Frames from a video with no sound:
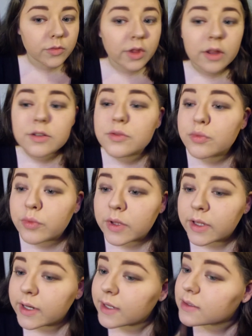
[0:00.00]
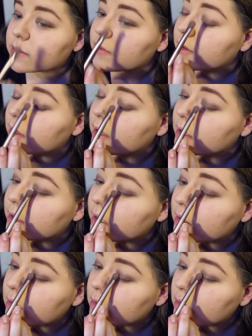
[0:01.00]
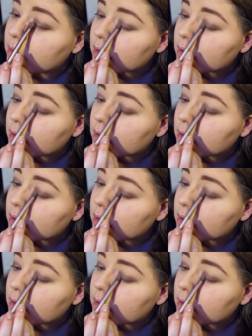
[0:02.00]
That was really nice over the color tattoo.